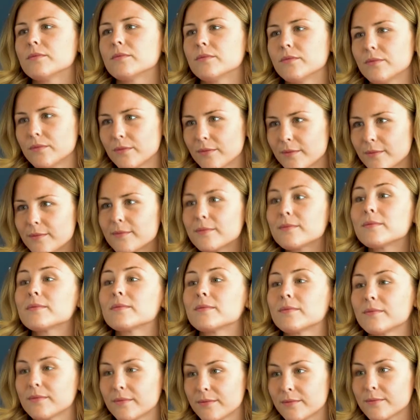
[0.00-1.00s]
the States and
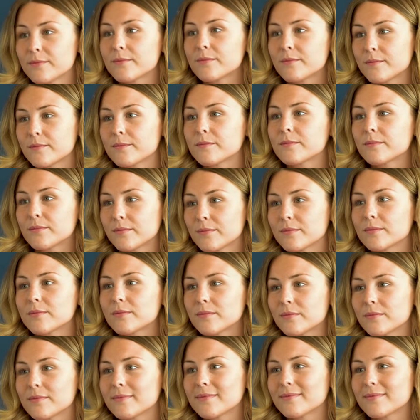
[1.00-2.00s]
what have you. So, so you can